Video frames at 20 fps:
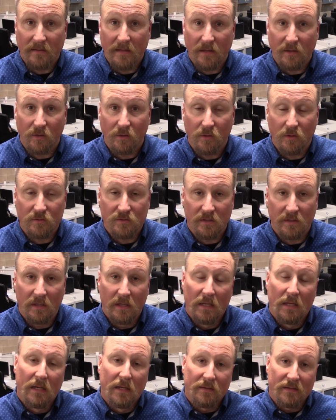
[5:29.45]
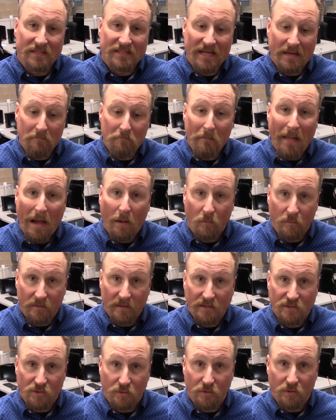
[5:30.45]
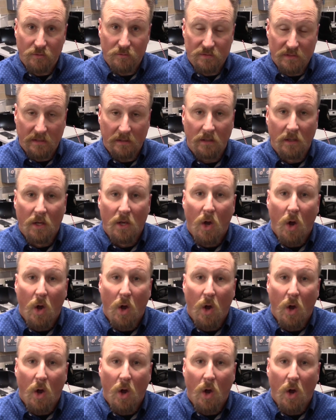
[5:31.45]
that you're using, the same mount that you're using.